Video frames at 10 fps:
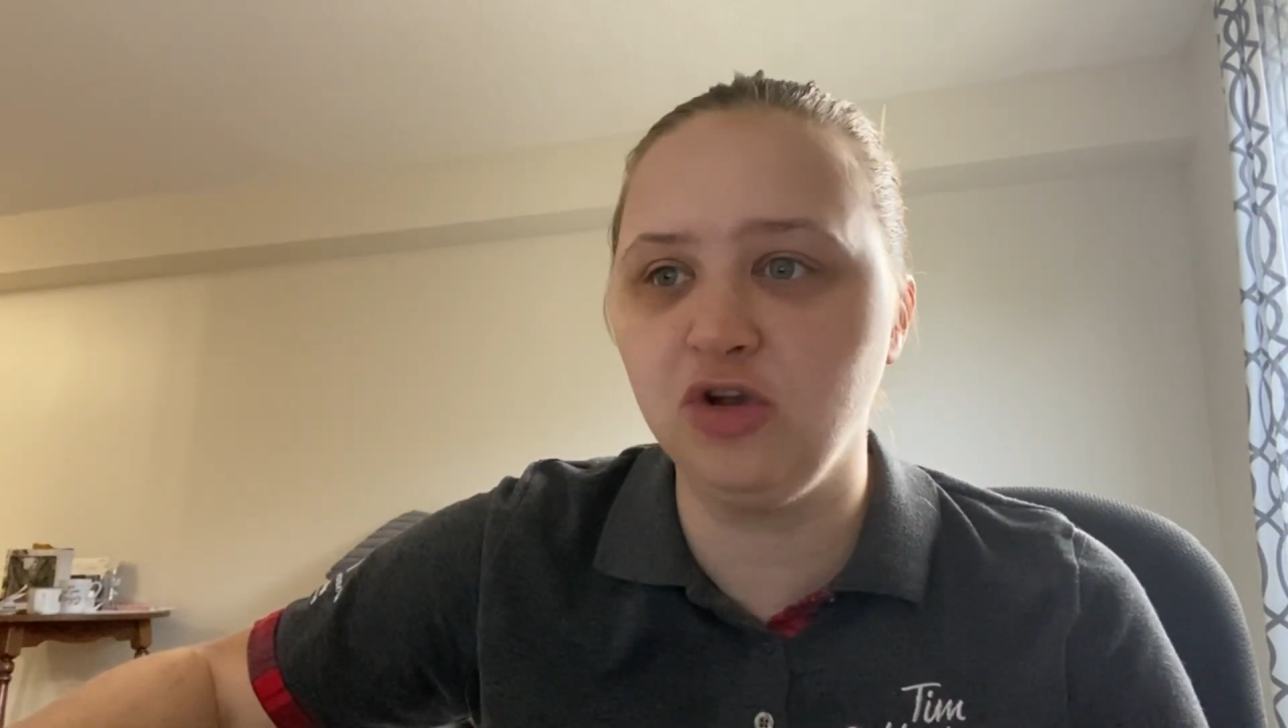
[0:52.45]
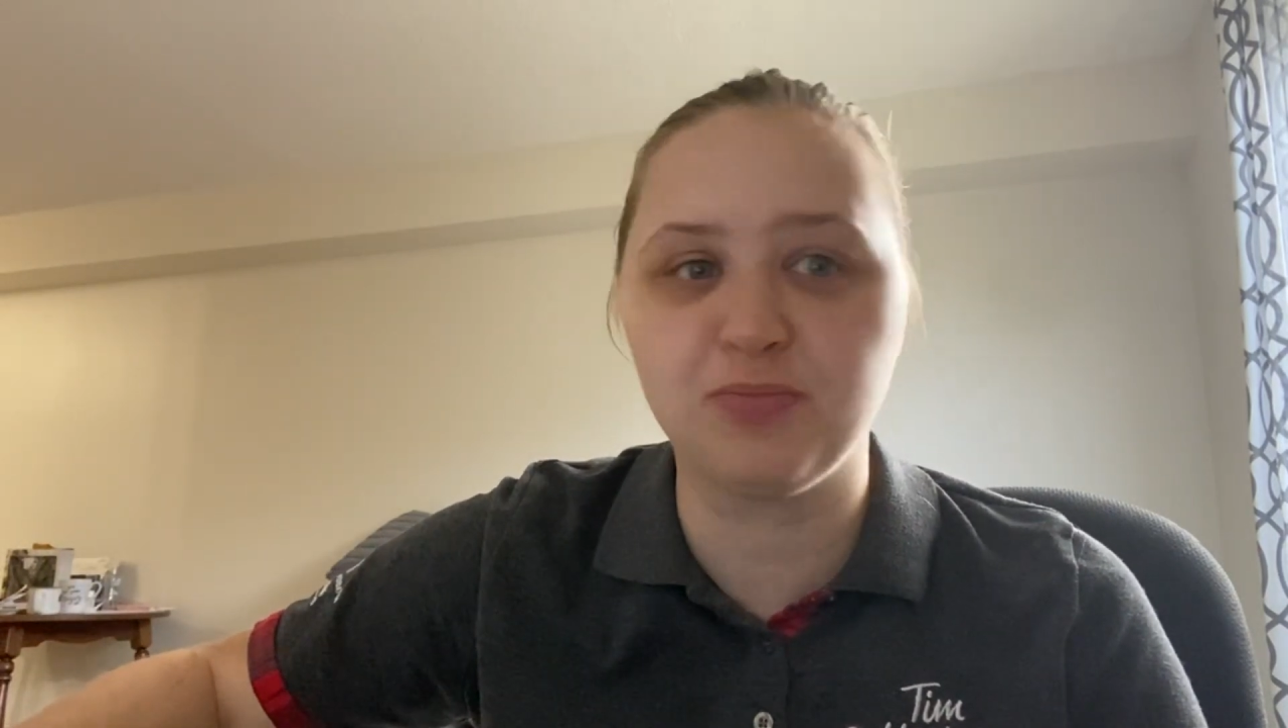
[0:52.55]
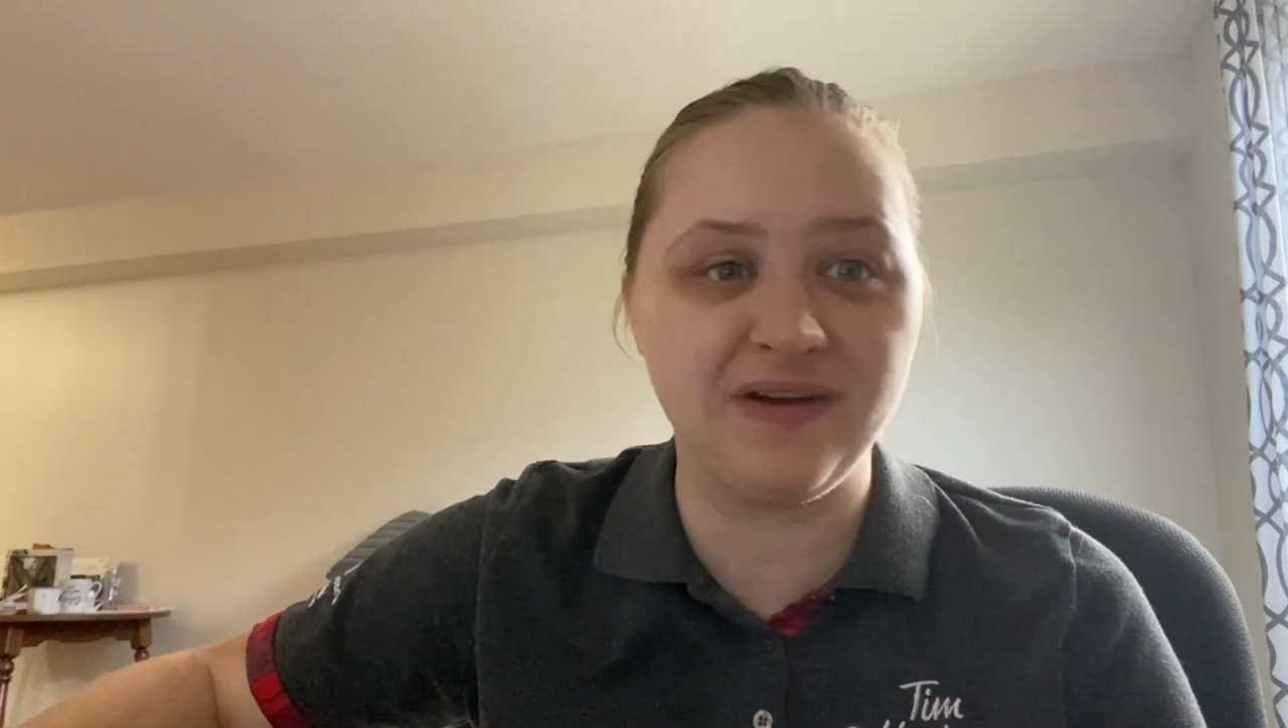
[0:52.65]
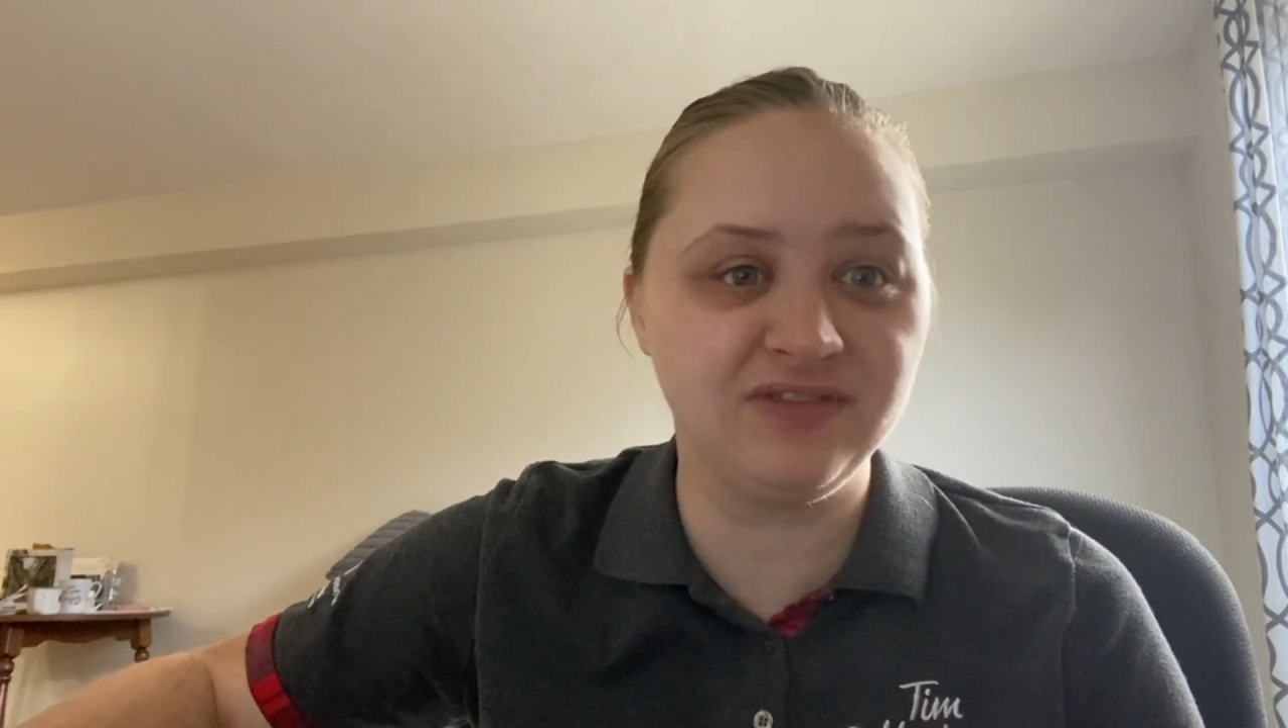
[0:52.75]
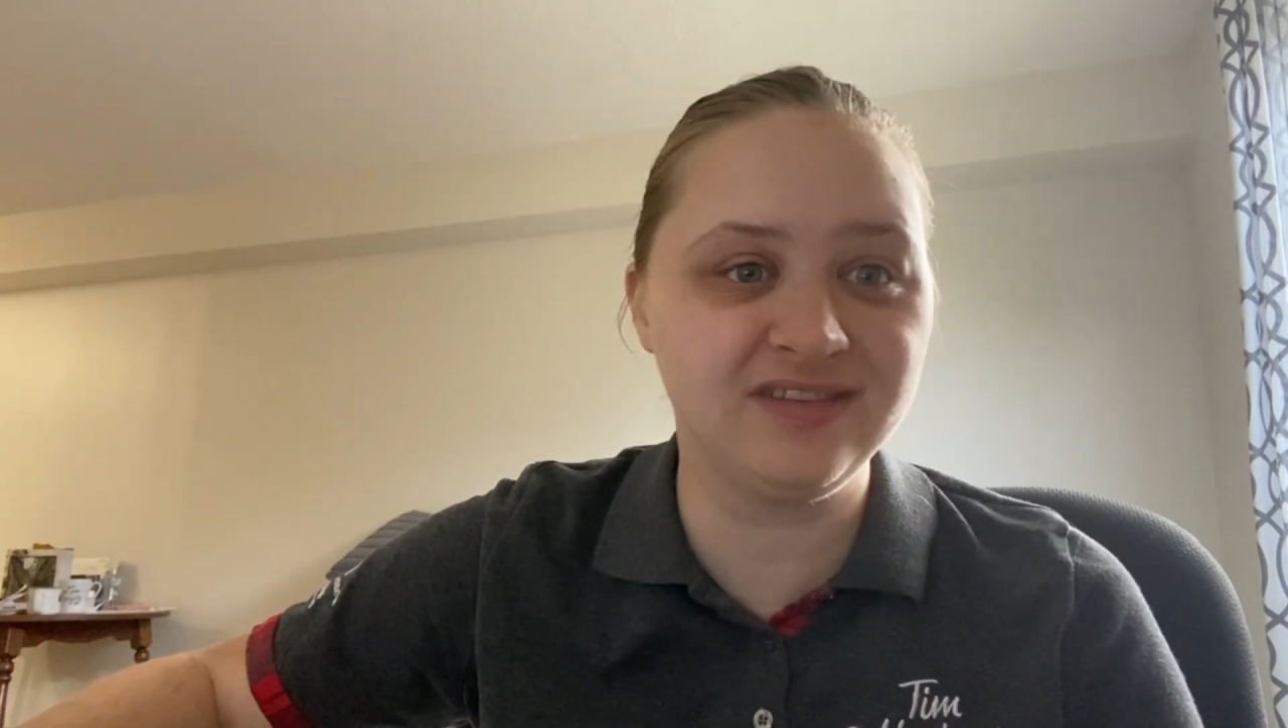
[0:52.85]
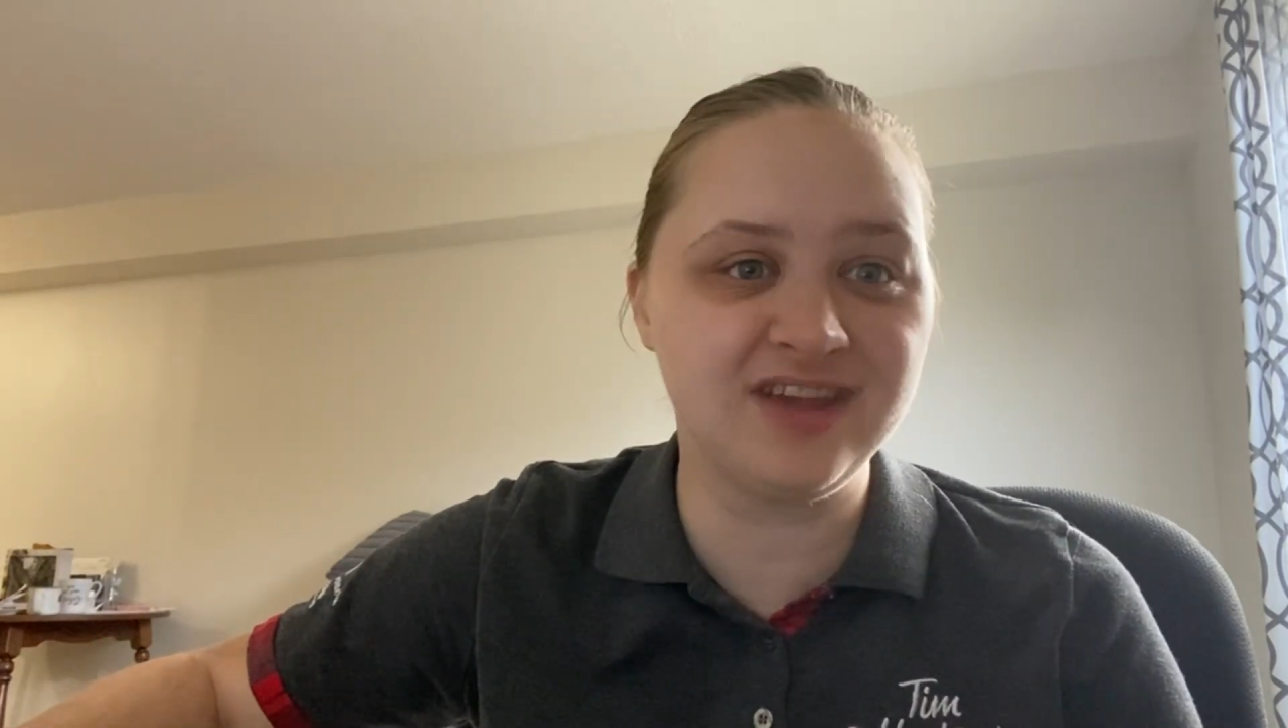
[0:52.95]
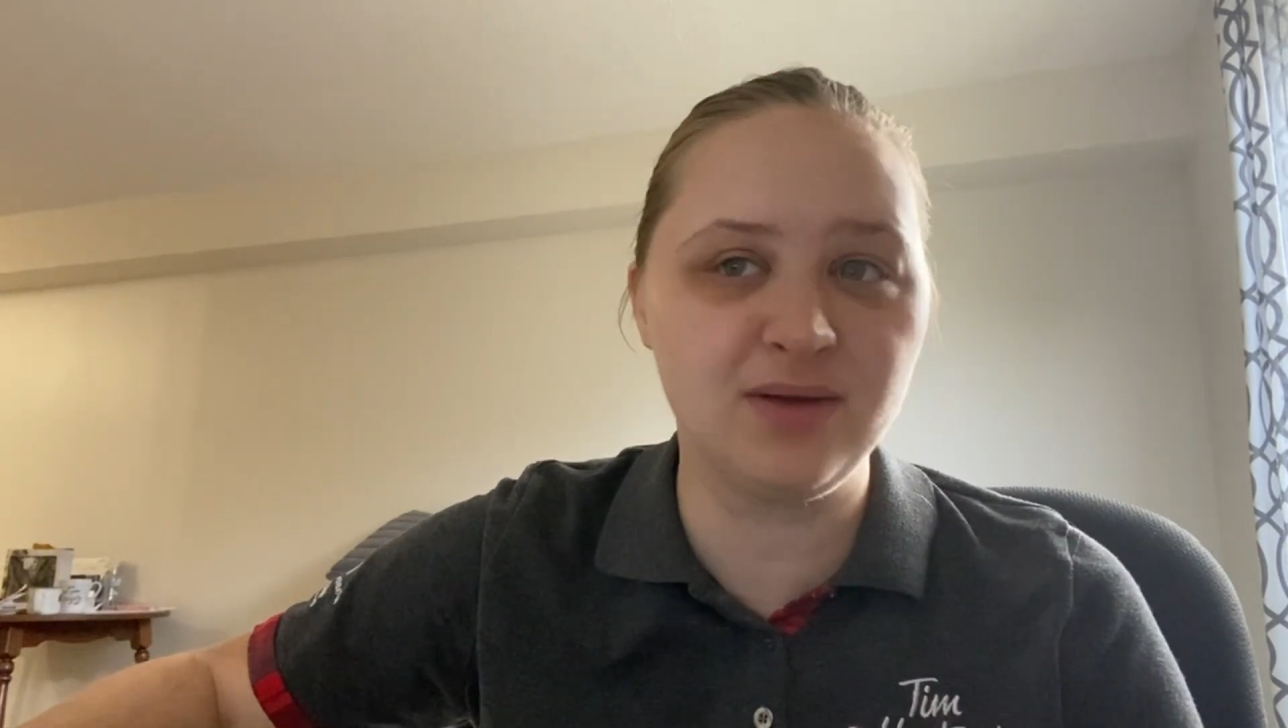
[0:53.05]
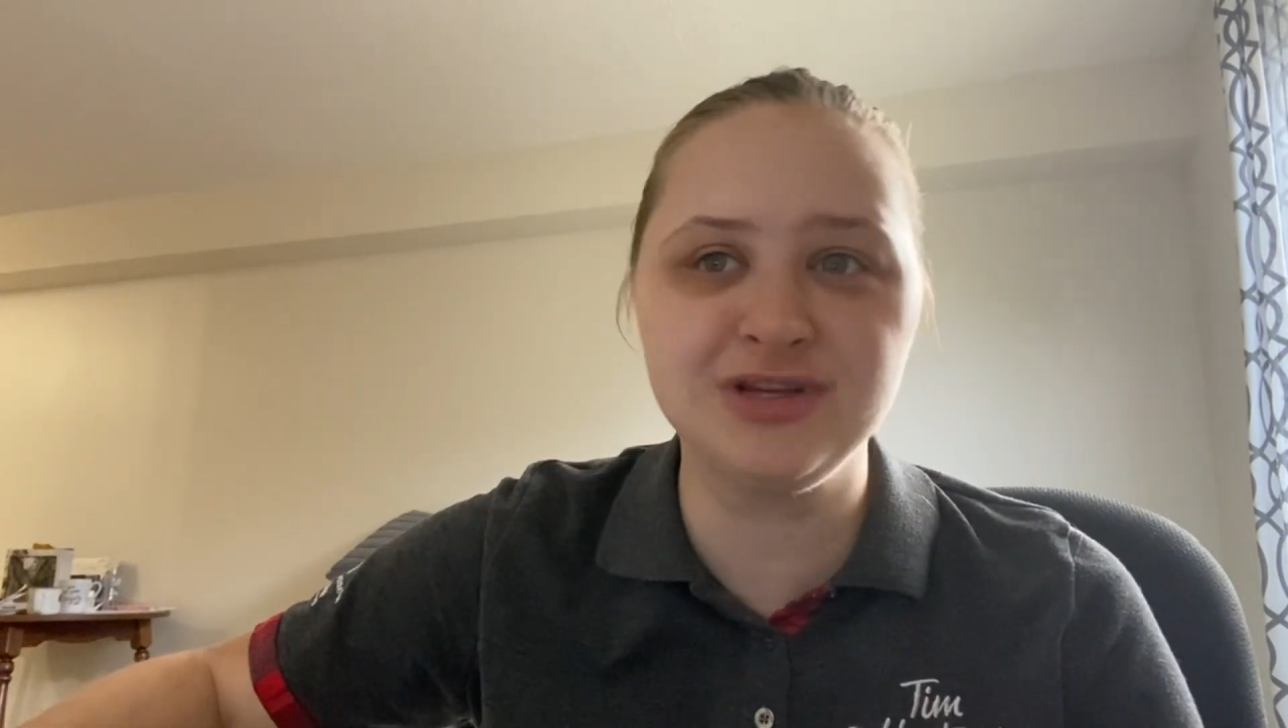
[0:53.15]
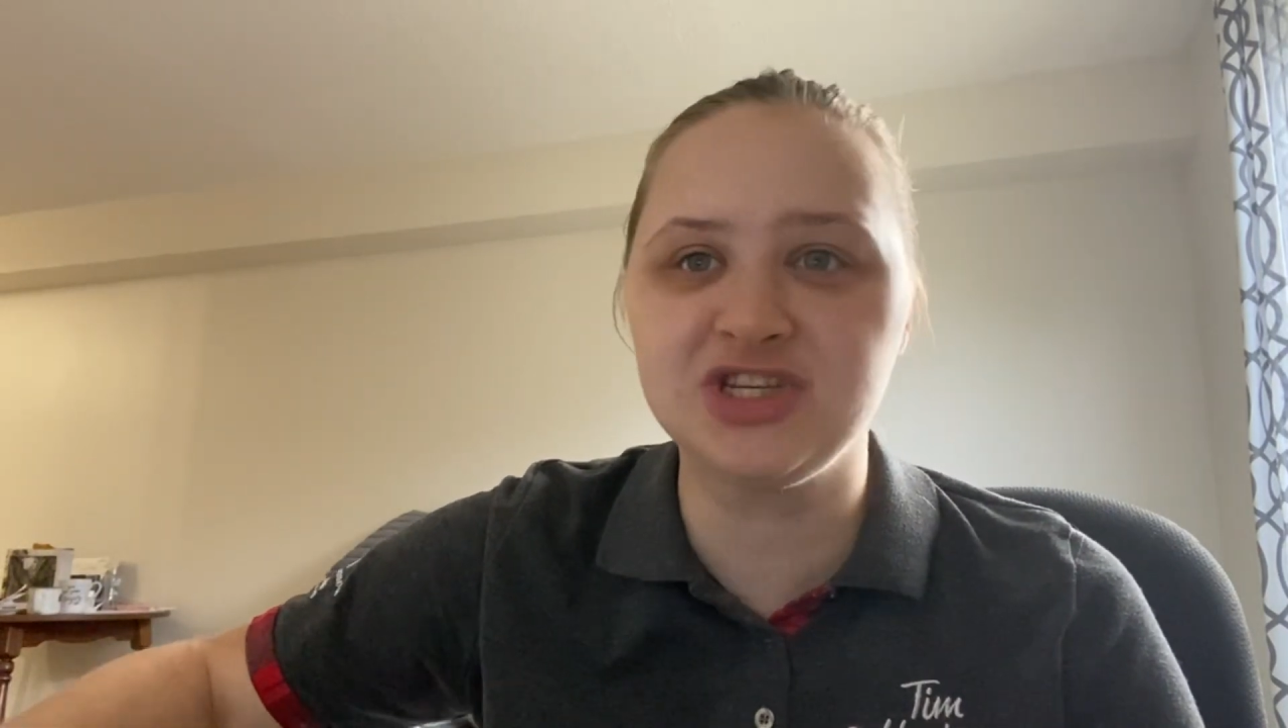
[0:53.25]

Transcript: breakfast sandwich